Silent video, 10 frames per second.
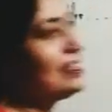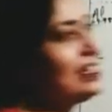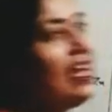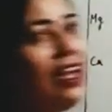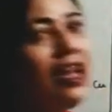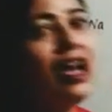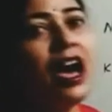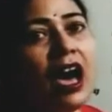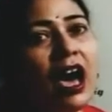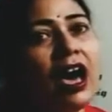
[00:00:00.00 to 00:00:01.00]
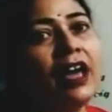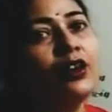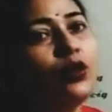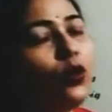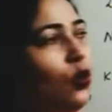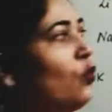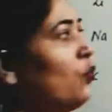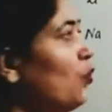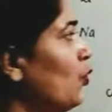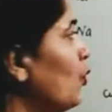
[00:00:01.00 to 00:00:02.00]
as the
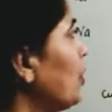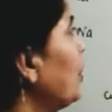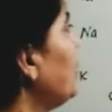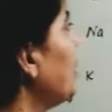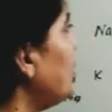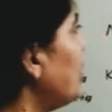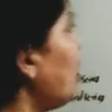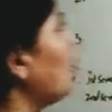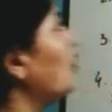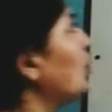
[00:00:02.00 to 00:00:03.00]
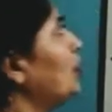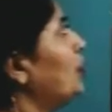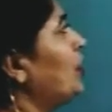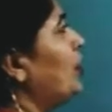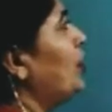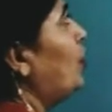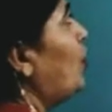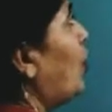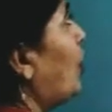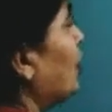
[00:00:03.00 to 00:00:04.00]
RO4. Now,
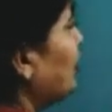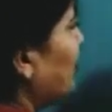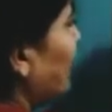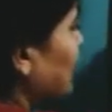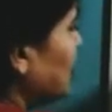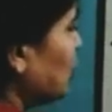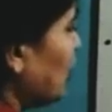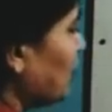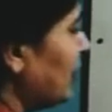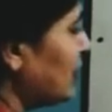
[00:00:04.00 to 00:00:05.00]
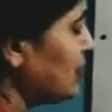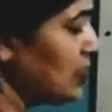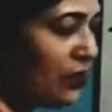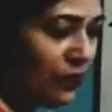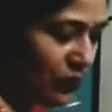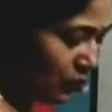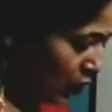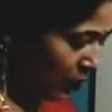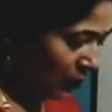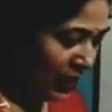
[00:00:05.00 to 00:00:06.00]
on the basis of these
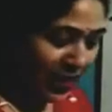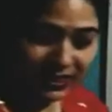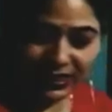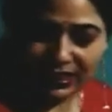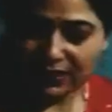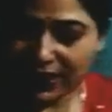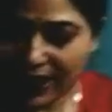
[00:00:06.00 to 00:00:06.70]
formulas, the